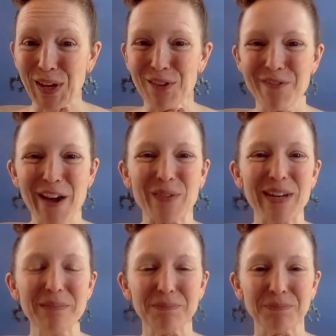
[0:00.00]
you found
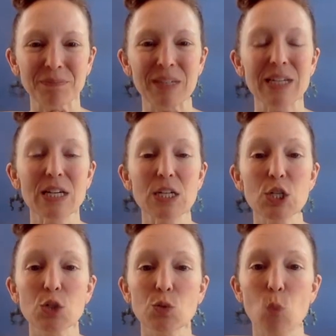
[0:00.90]
it,
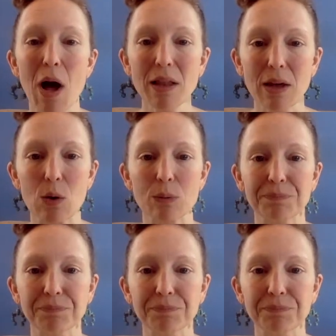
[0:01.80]
swallow.